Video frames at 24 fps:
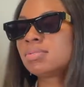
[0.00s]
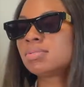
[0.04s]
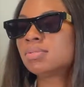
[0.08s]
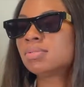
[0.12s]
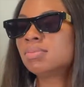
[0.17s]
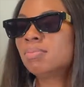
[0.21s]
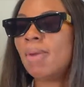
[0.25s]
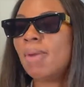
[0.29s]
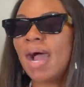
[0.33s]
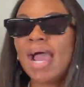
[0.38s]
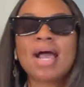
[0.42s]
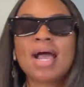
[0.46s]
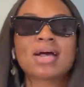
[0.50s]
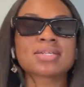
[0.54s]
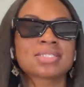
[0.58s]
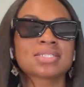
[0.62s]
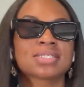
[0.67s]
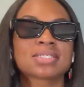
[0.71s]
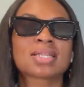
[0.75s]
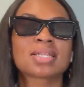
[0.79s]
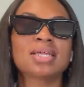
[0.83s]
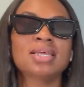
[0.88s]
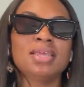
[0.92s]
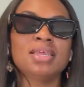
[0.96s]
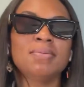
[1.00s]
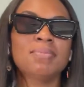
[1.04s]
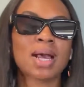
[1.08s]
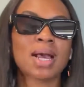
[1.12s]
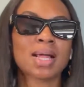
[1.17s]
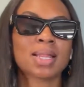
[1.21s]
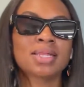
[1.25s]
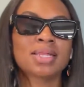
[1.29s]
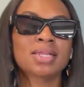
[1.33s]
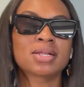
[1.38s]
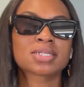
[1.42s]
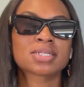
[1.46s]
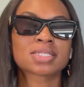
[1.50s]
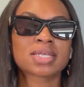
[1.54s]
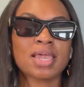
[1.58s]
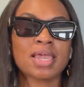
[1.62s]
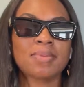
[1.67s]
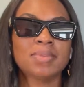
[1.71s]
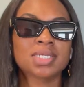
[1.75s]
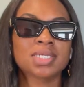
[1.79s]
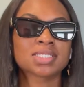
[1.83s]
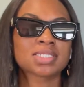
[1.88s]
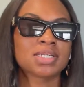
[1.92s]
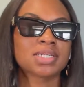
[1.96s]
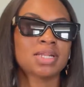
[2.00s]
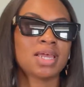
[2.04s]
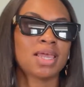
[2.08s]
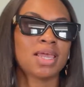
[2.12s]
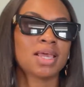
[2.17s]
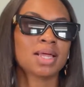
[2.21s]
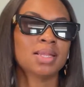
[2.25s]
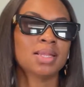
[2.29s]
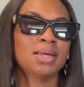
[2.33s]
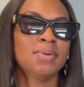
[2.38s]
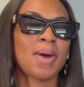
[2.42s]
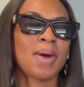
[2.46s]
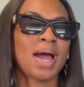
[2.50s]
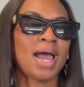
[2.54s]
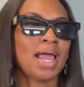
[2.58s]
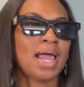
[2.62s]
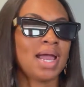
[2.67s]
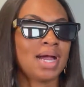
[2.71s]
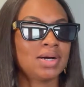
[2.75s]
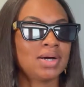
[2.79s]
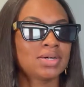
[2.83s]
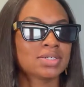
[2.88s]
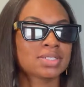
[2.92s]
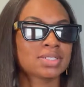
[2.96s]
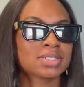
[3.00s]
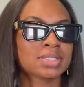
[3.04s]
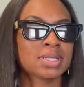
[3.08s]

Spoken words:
my house is clean. My cleaners came yesterday and cleaned my house.